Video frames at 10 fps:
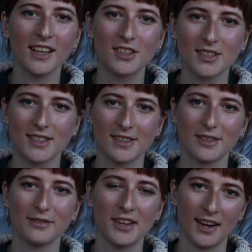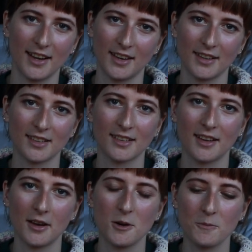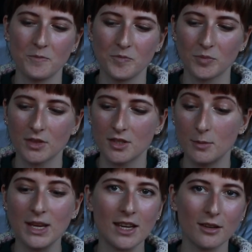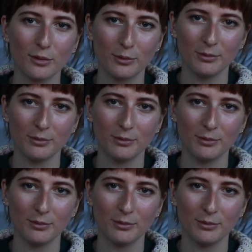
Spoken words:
It just doesn't feel like it to me,